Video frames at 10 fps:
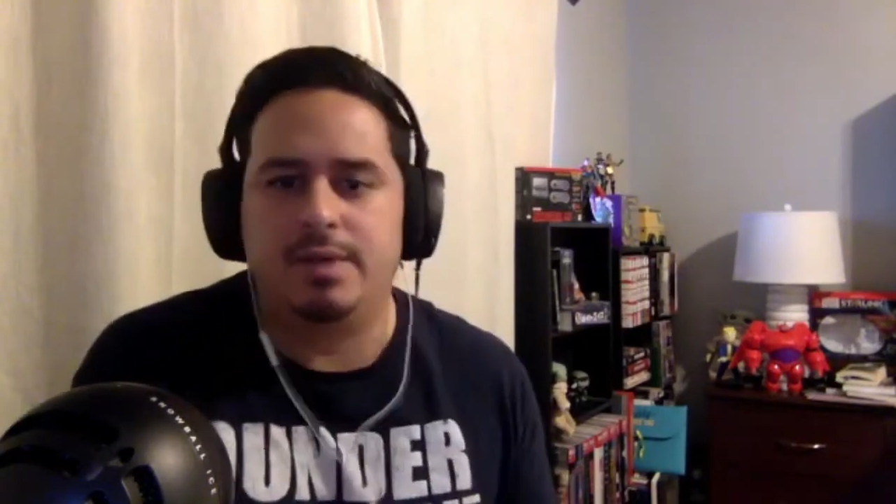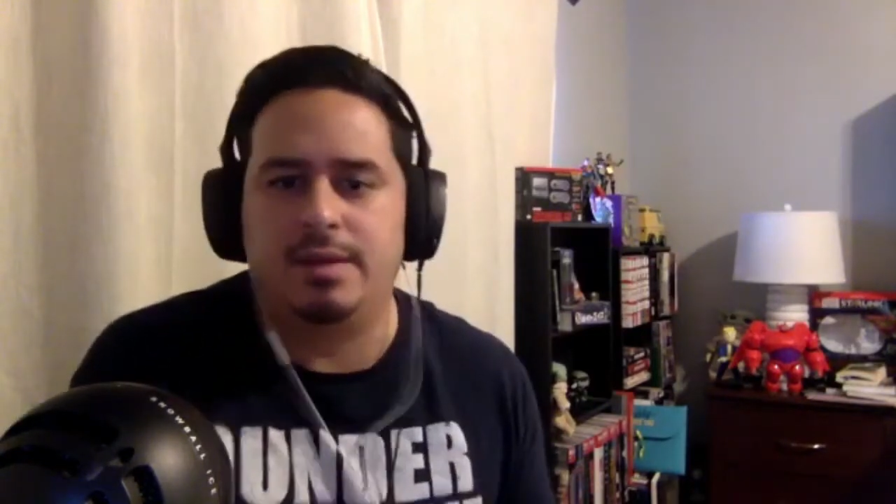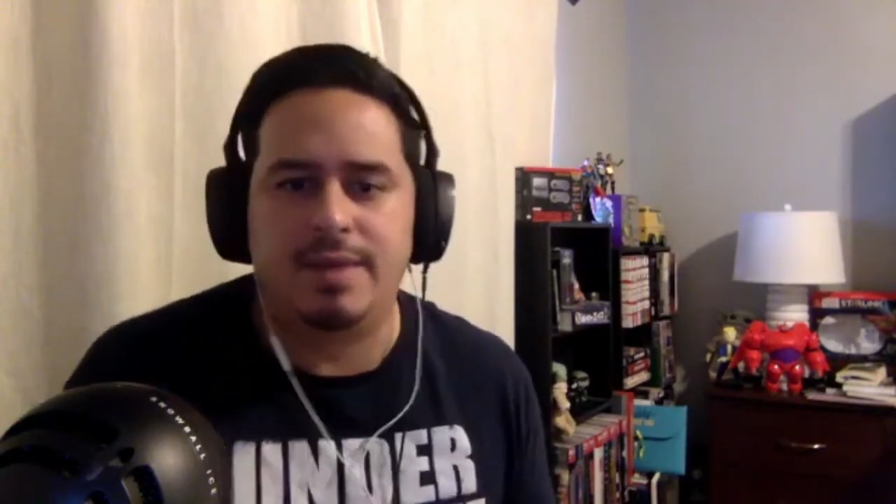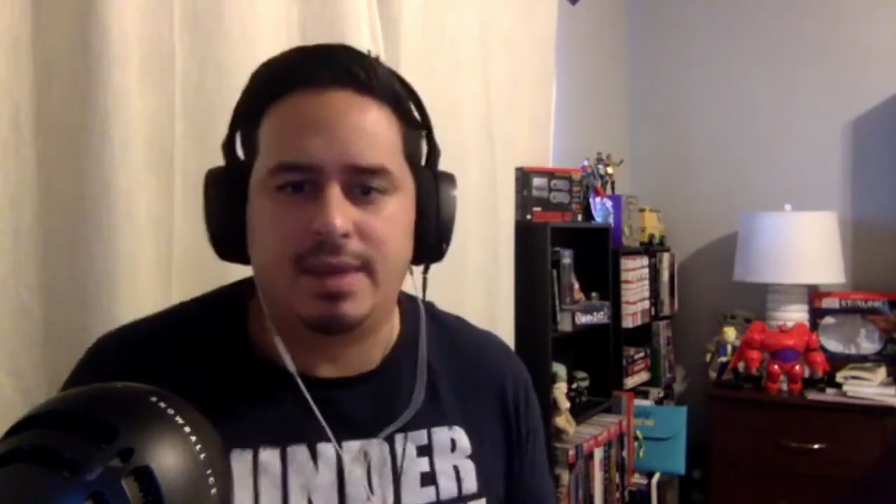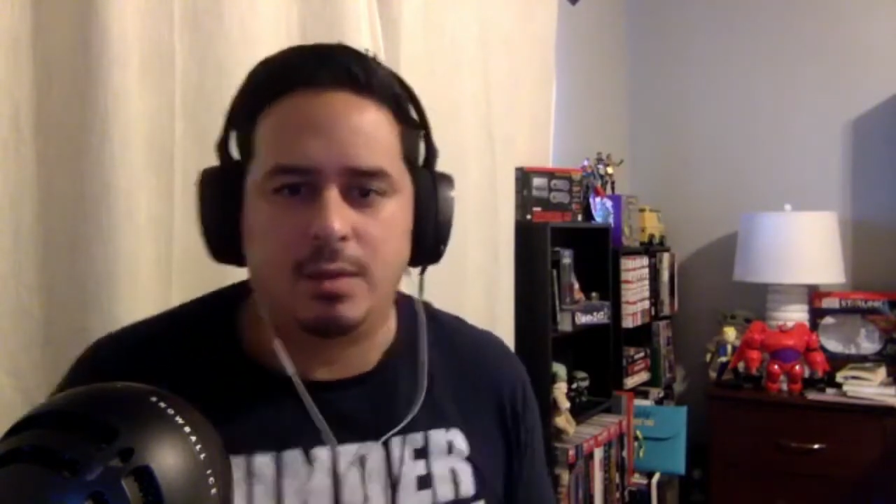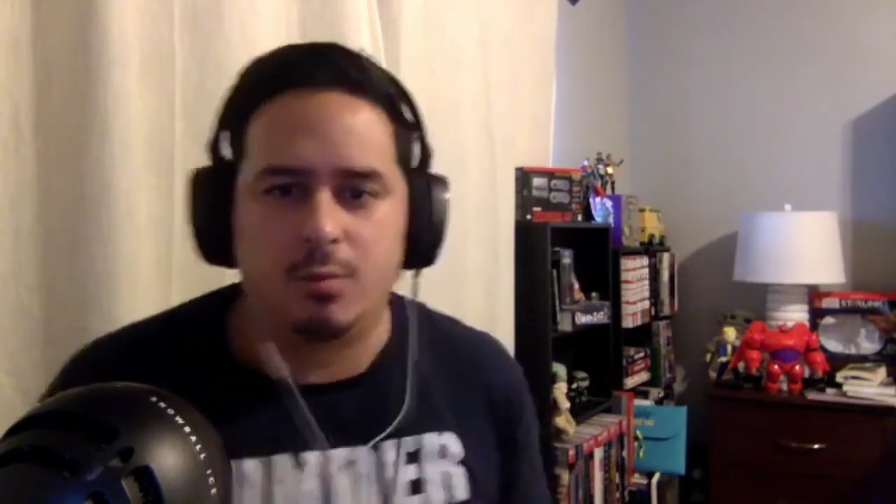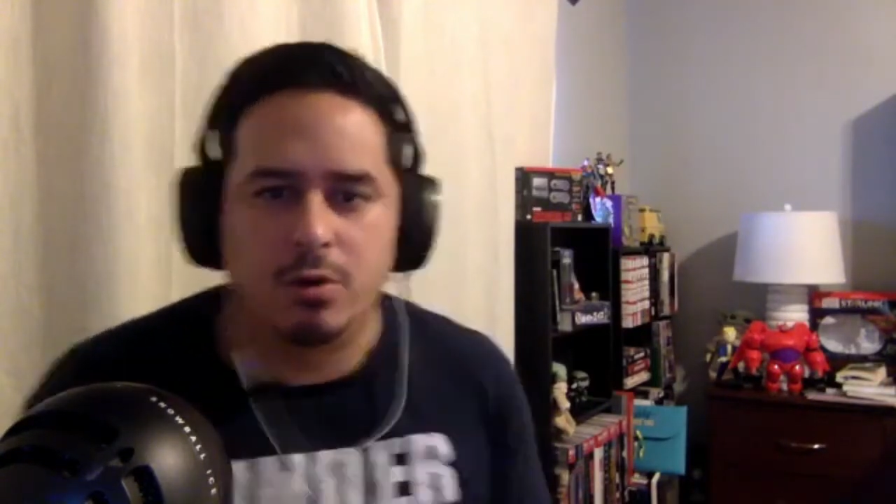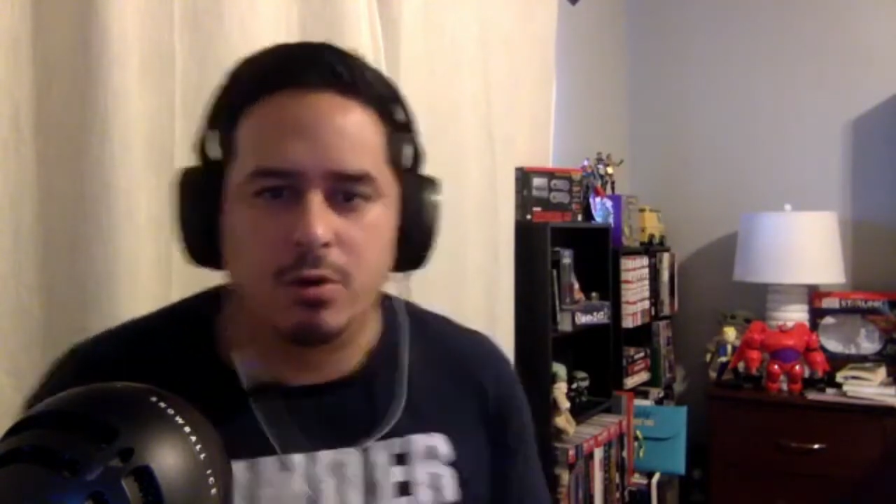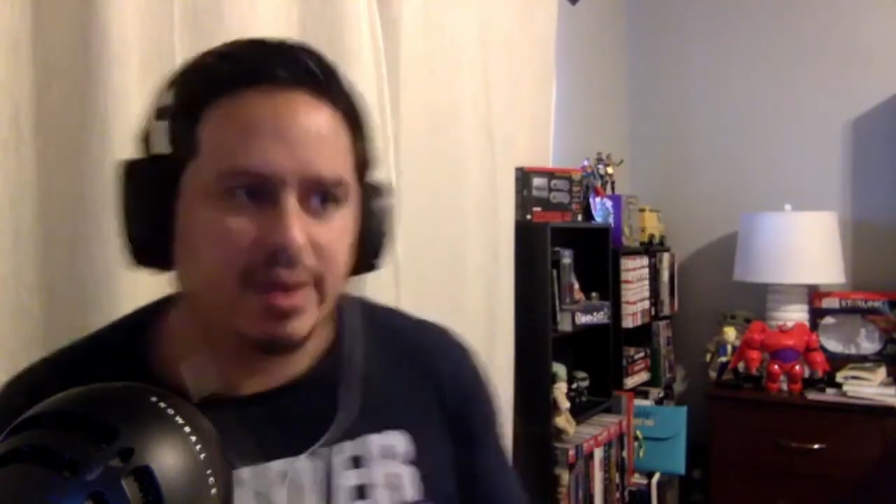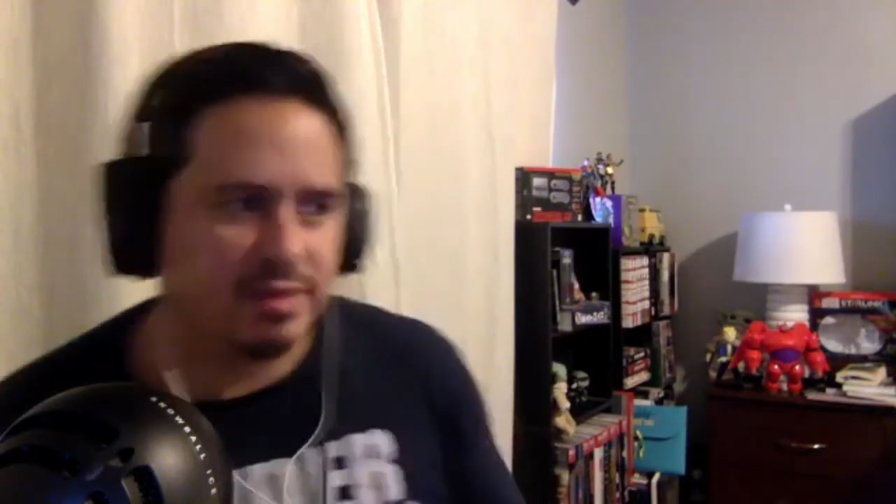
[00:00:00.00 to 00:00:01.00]
and make it
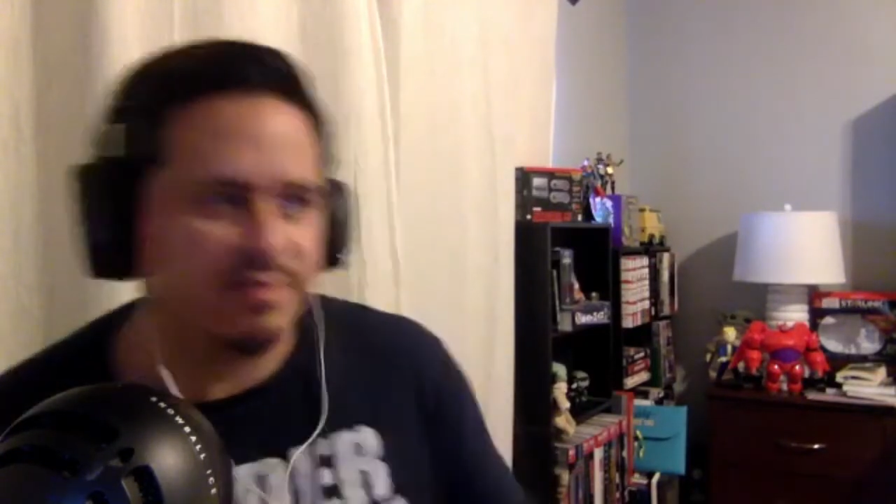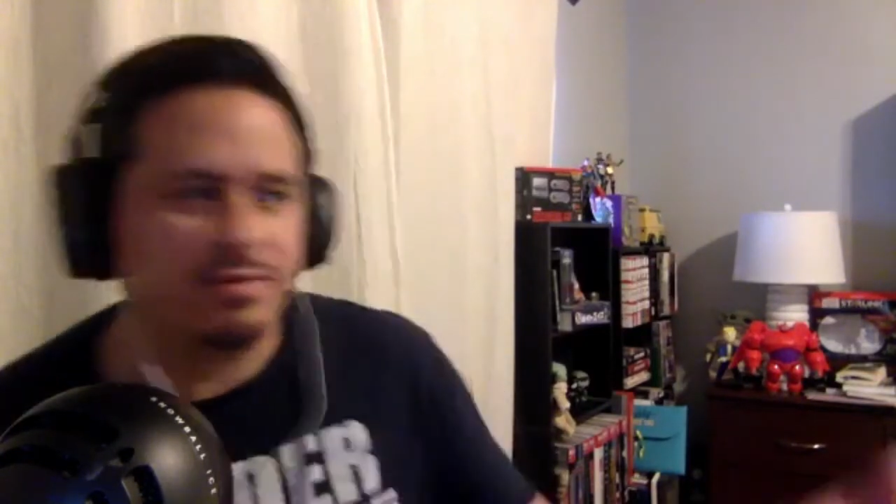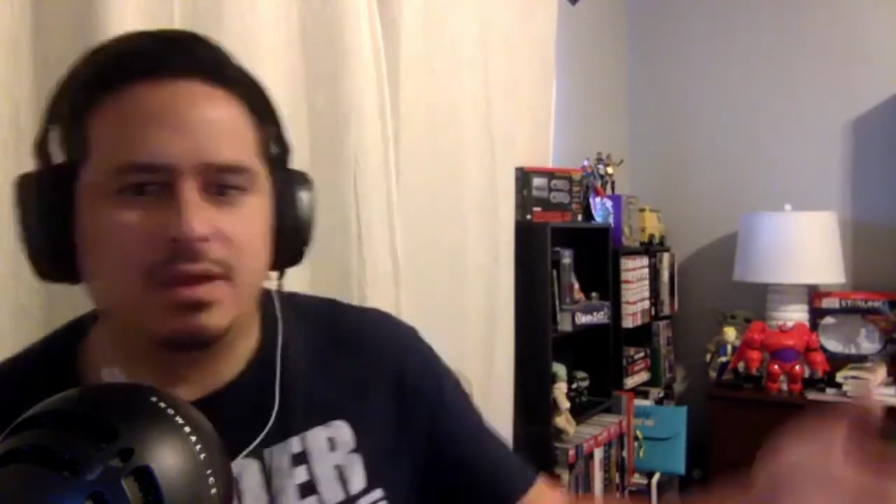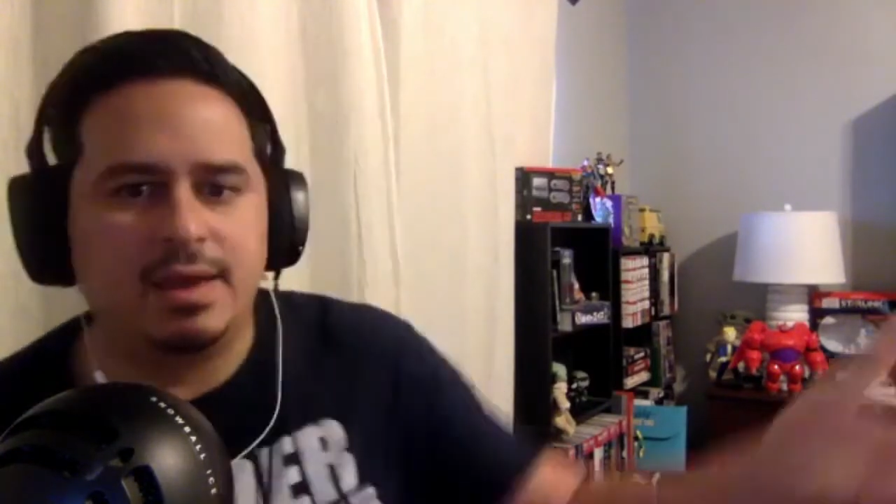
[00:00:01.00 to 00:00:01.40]
work because